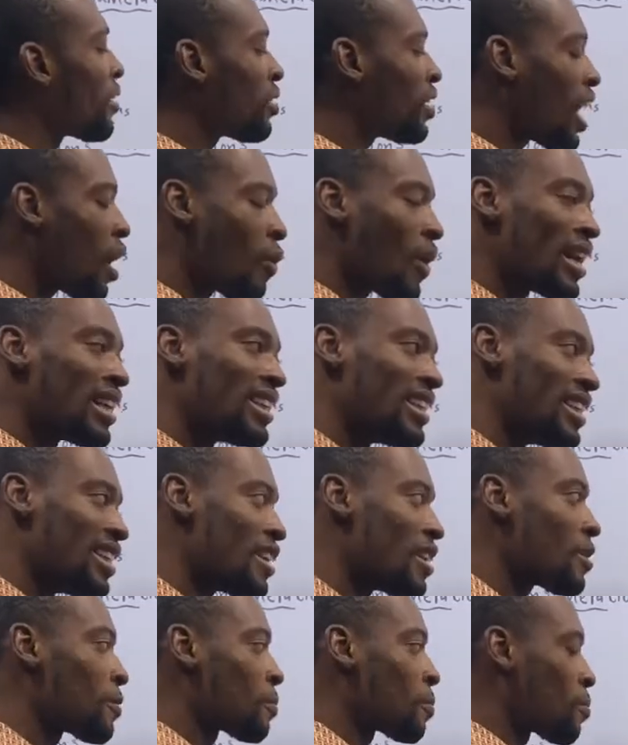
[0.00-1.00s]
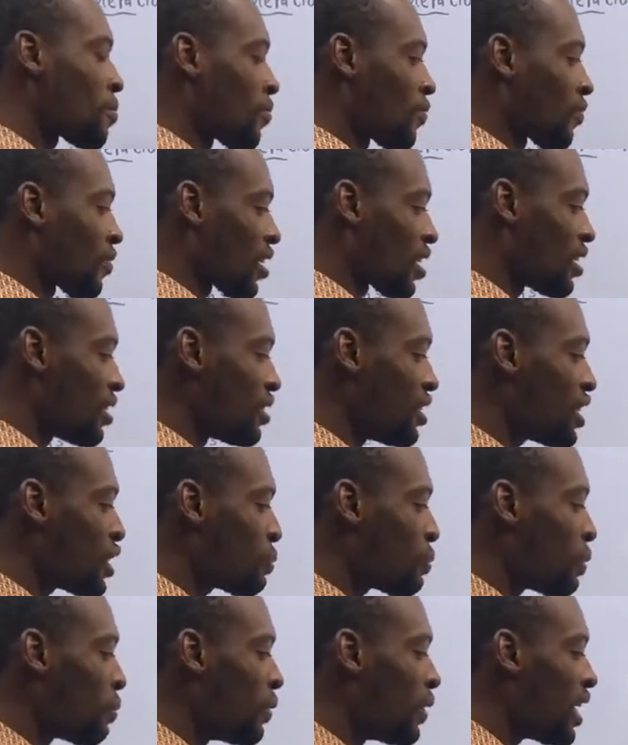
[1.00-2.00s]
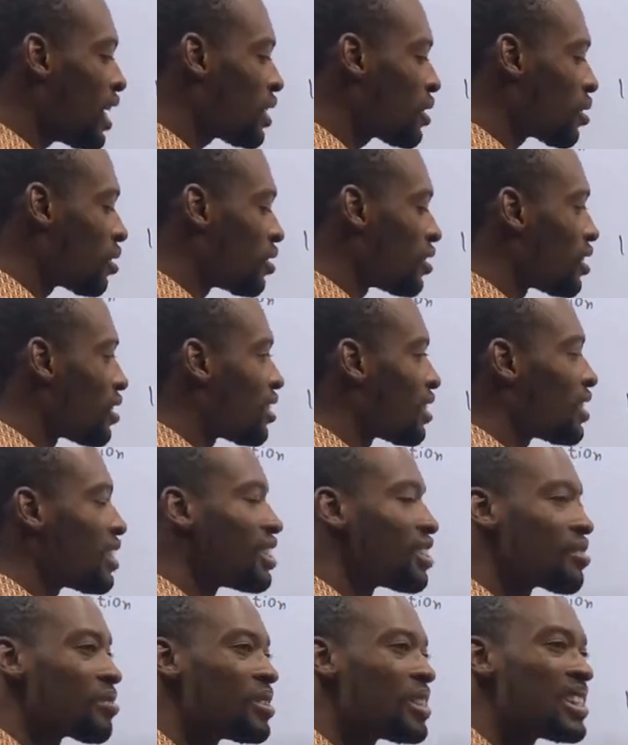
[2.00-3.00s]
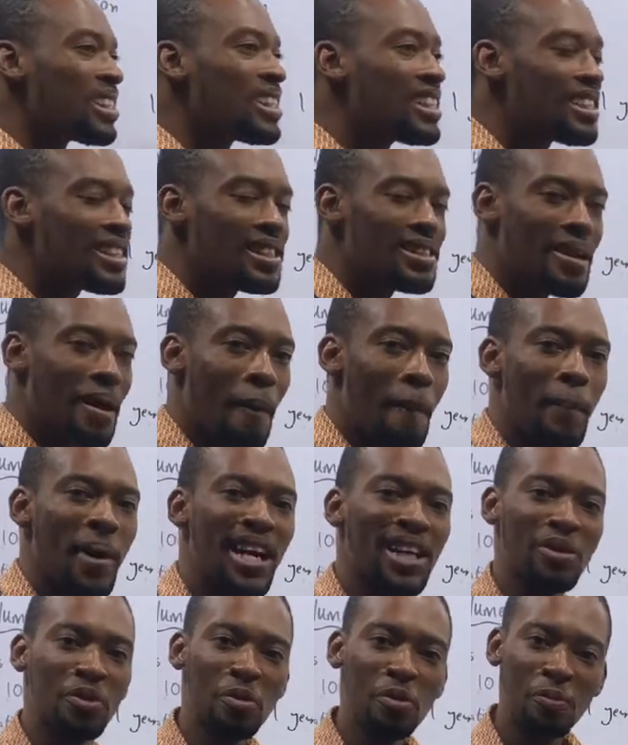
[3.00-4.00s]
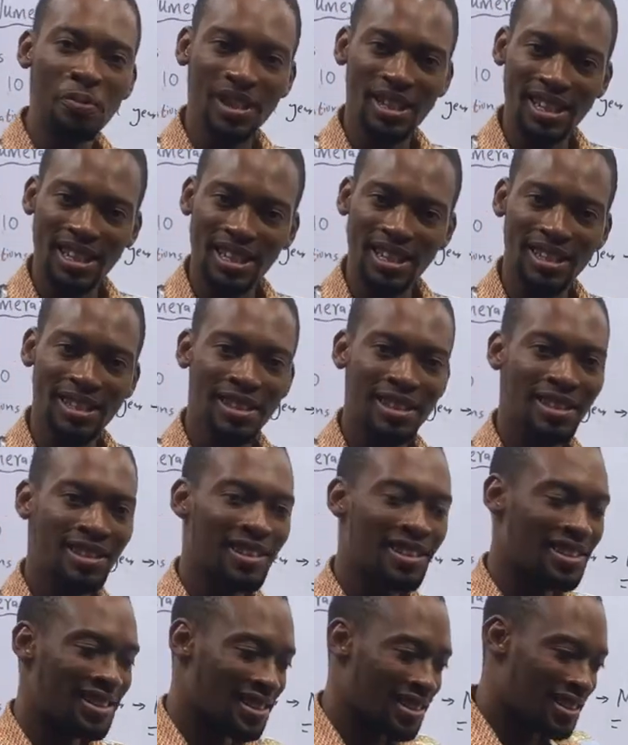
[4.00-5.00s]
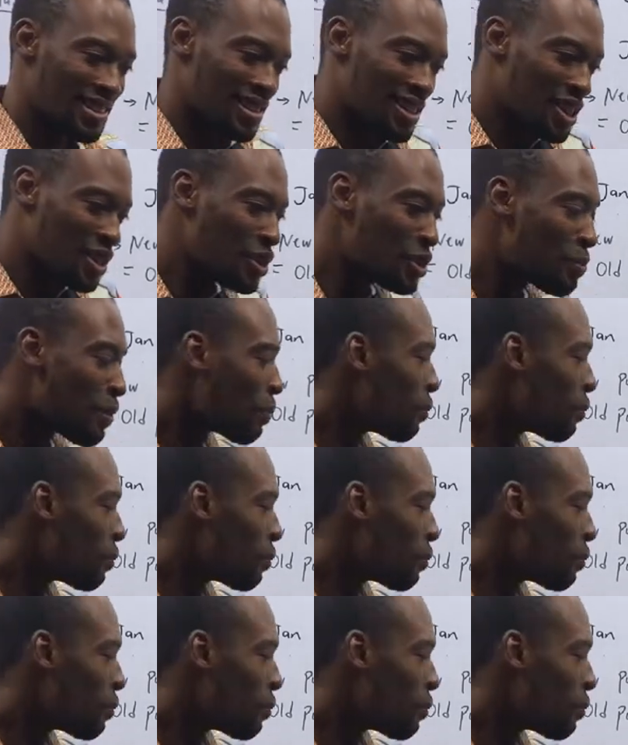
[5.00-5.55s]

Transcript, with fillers: another one year, this population increases by two percent. The new